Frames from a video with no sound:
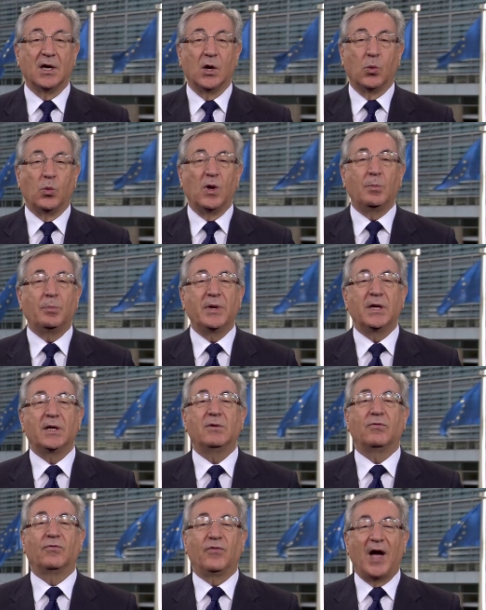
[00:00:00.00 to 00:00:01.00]
will be
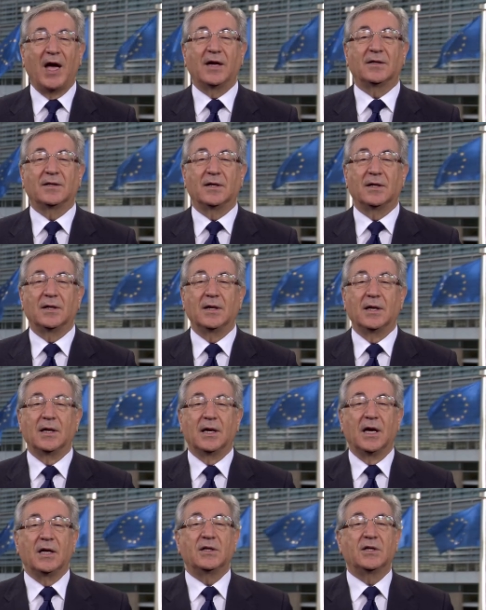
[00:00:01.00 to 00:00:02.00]
vital
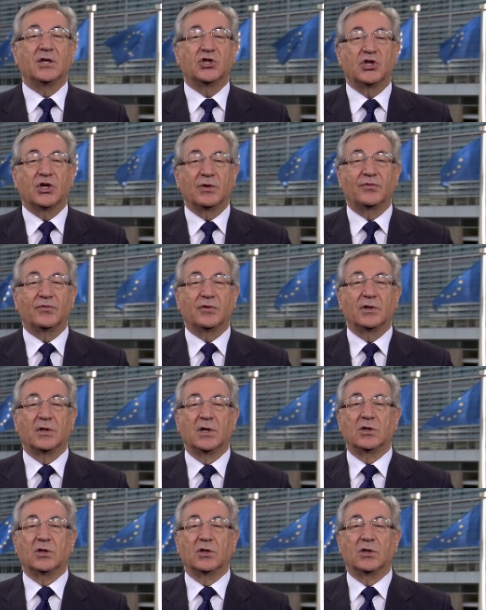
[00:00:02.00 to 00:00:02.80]
in the shift